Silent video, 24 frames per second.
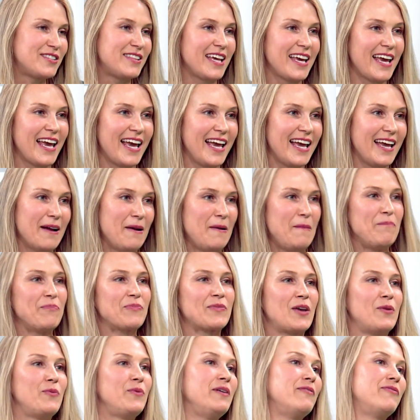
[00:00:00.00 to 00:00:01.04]
They,
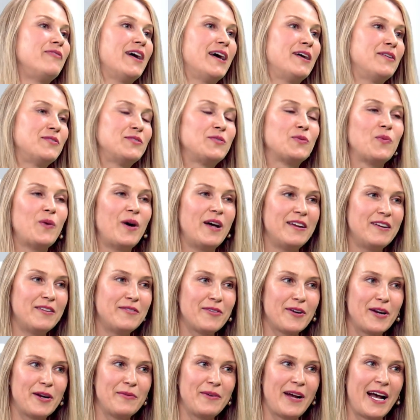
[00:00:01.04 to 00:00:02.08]
we found one of
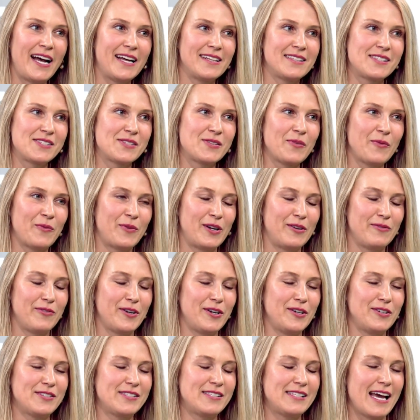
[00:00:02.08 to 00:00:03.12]
our rats. One of
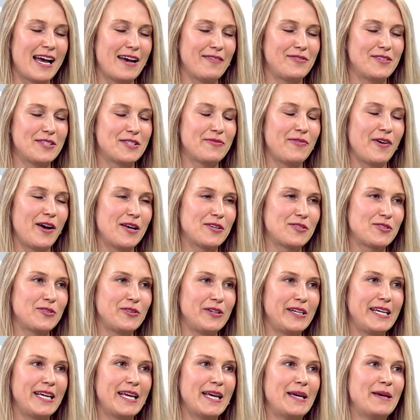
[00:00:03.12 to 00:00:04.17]
our staff is
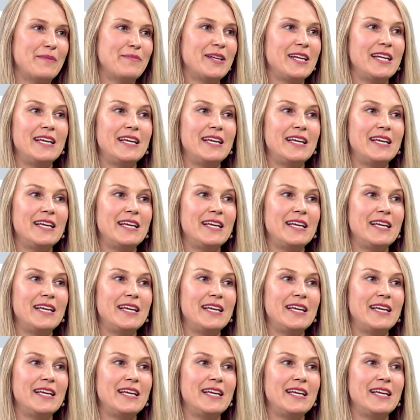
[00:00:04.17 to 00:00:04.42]
fostering him, and